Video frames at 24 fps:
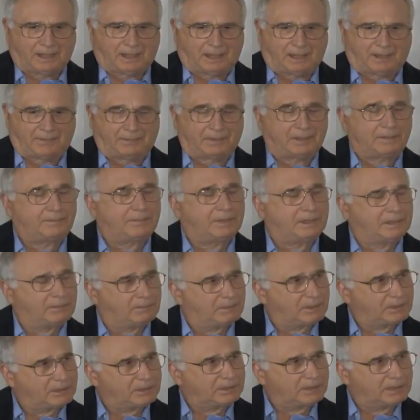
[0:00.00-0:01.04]
but a big
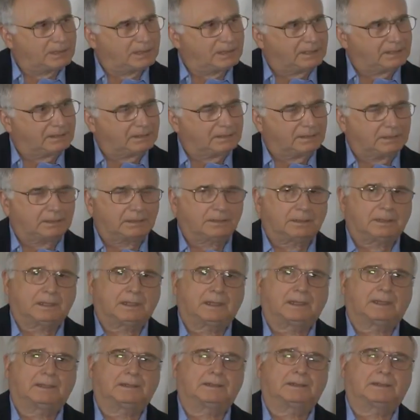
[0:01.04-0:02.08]
risk taker.
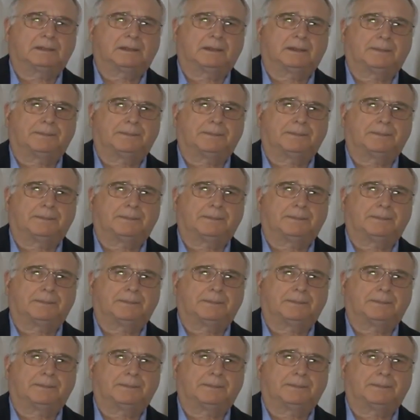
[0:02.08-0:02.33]
And